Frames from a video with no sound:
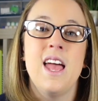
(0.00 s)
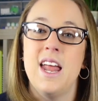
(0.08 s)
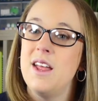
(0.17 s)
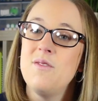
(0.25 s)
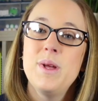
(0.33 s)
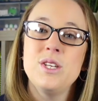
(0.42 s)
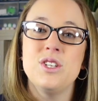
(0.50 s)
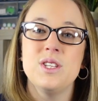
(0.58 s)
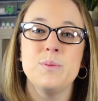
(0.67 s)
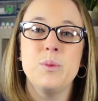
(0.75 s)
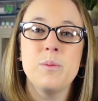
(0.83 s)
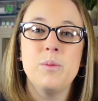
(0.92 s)
And I've mentioned
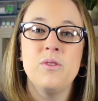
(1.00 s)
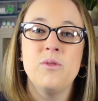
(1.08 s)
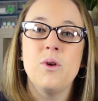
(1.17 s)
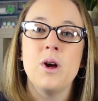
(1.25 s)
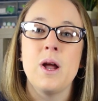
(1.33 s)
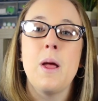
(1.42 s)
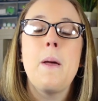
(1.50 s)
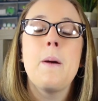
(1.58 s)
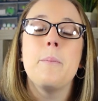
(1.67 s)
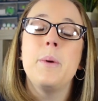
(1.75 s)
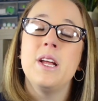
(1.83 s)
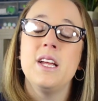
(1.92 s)
this book before,
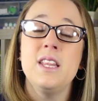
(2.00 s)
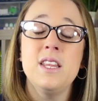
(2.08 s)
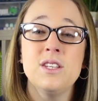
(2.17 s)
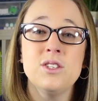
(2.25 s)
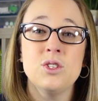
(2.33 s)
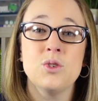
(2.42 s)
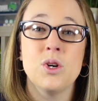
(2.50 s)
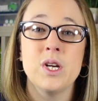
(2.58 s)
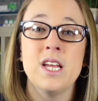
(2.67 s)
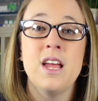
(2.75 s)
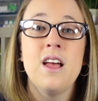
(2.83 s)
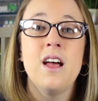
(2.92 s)
but in this story,